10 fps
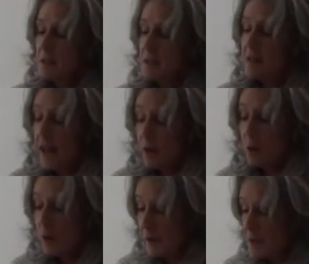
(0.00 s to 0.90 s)
That
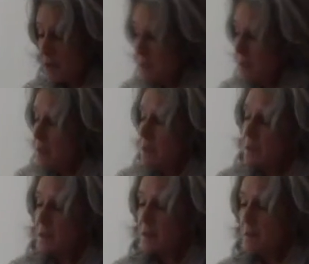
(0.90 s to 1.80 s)
August,
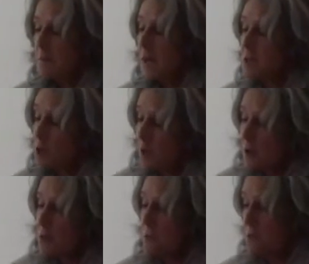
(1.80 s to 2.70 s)
my
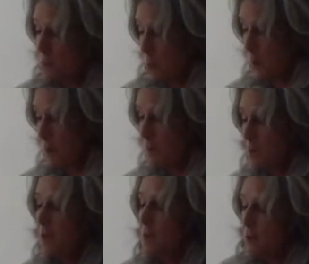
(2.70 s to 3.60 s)
daughter was born.
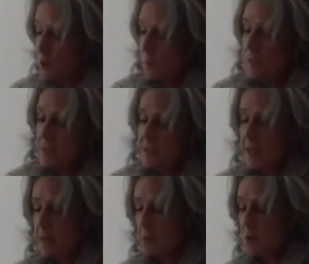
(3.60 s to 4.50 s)
The twins
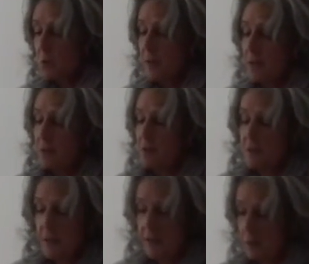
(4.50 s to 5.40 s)
came 3 years
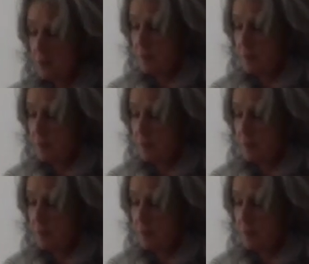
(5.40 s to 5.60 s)
later,